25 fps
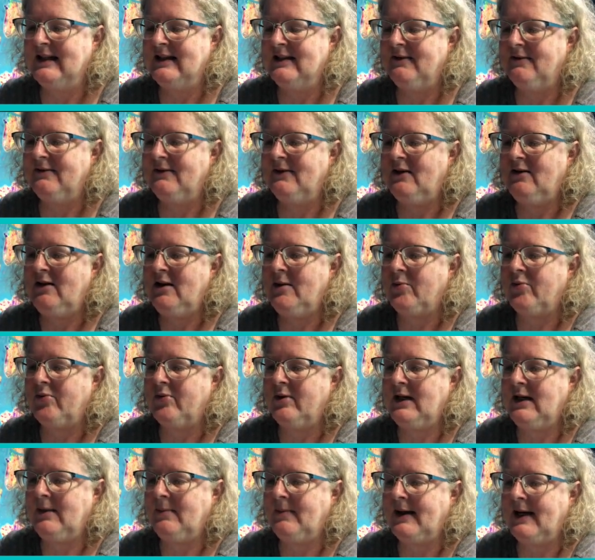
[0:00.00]
Very
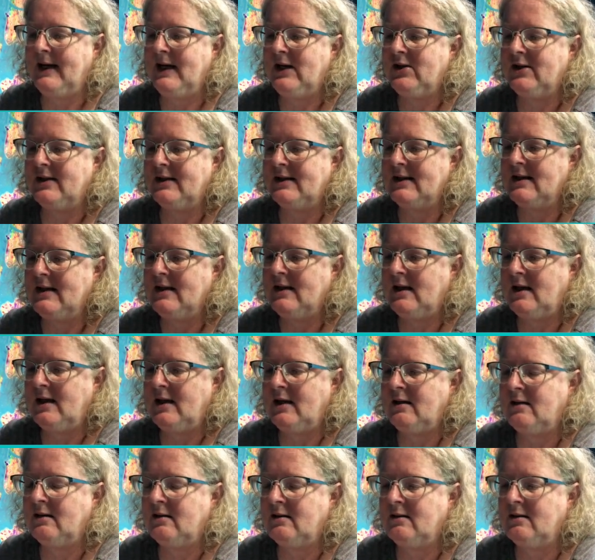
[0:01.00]
pretty pages, aren't
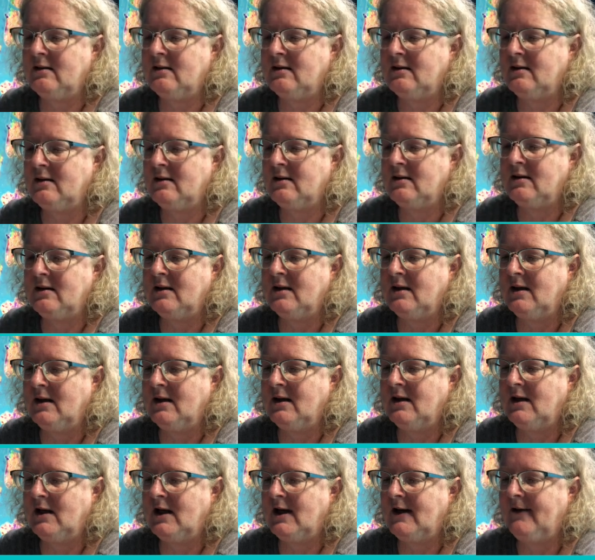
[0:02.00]
they?
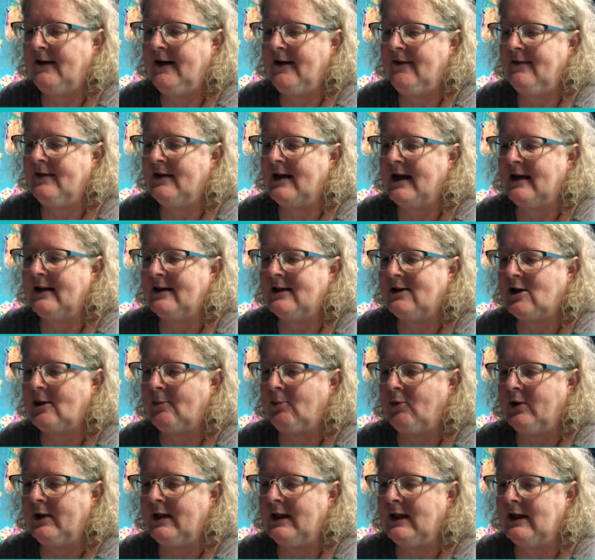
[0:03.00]
I can like stop
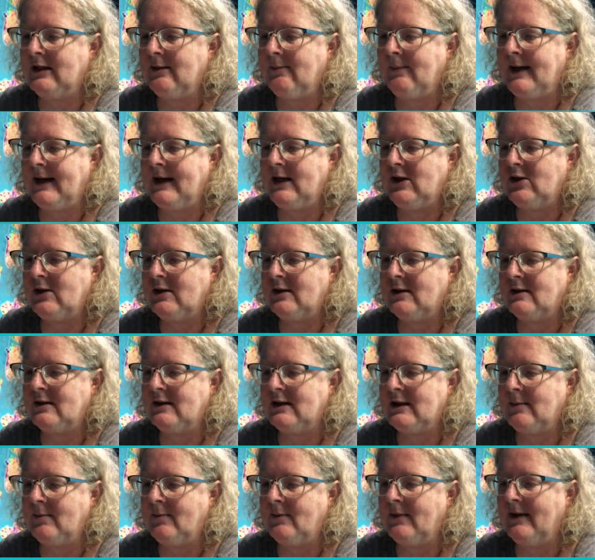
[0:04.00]
looking at the pages because
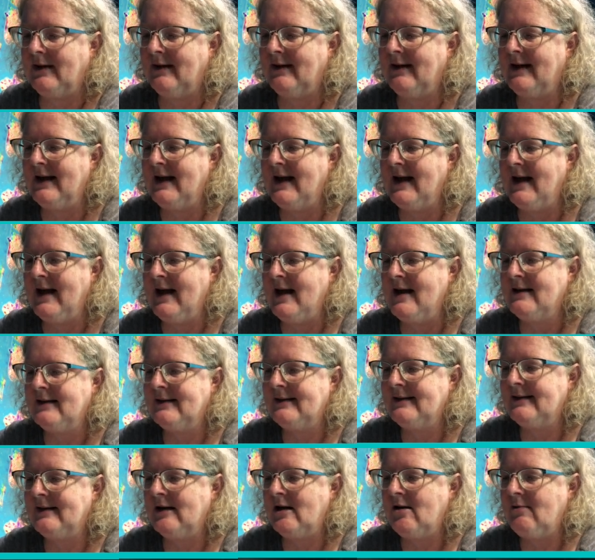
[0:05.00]
I'm
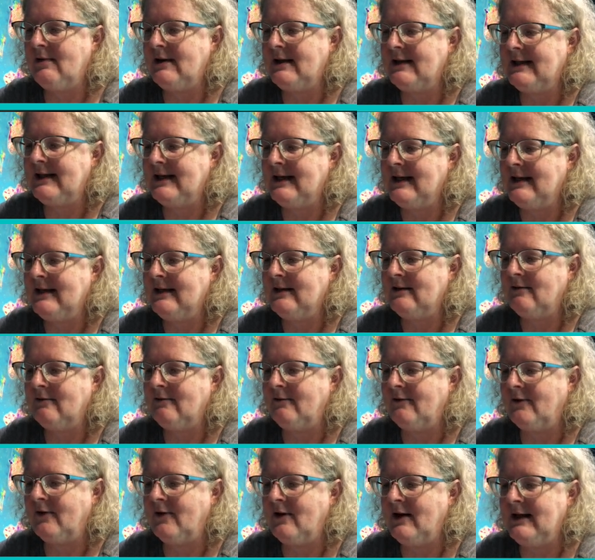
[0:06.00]
so intent on
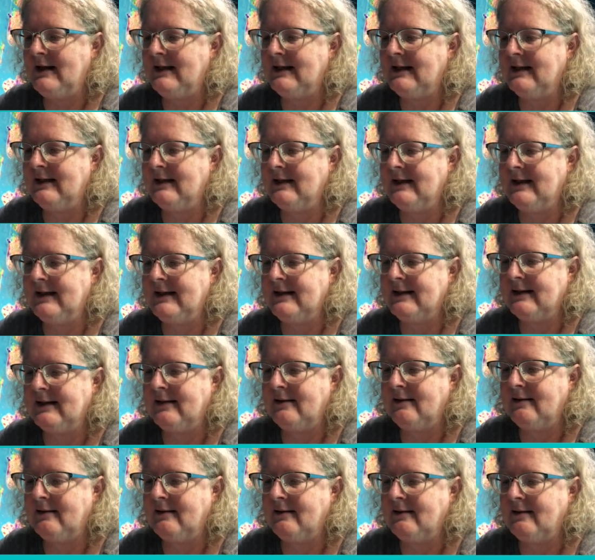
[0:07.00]
finding these
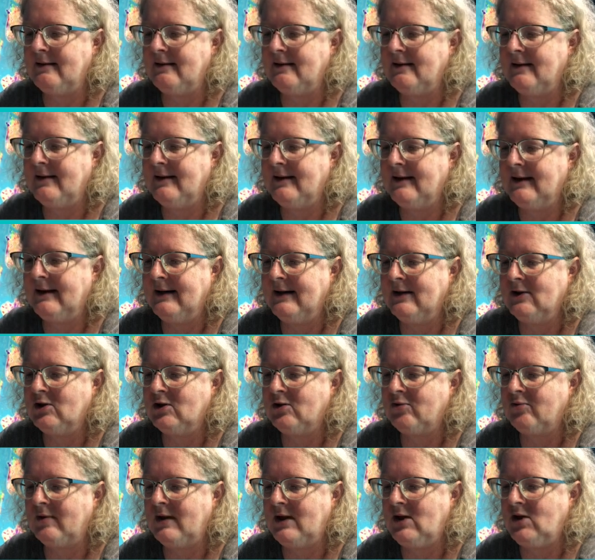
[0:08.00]

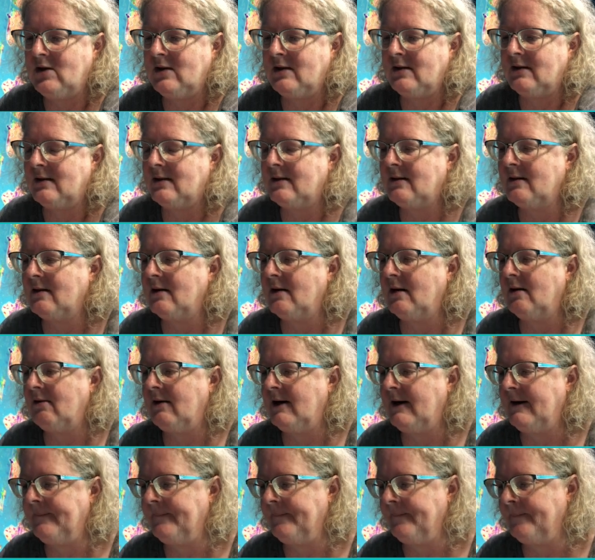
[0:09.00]
treasures. All
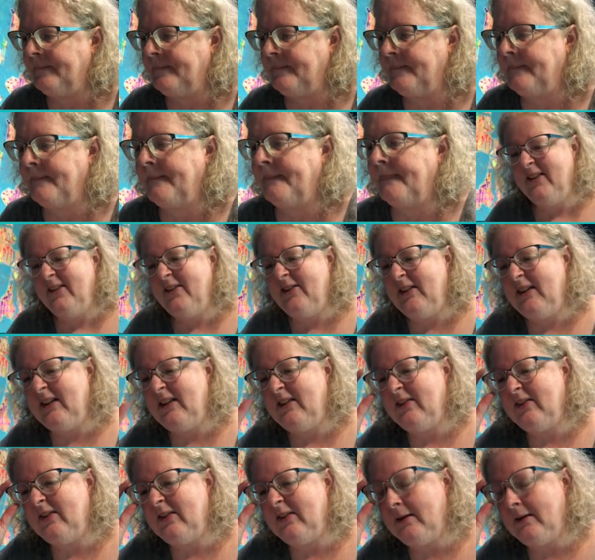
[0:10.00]
right. 5th.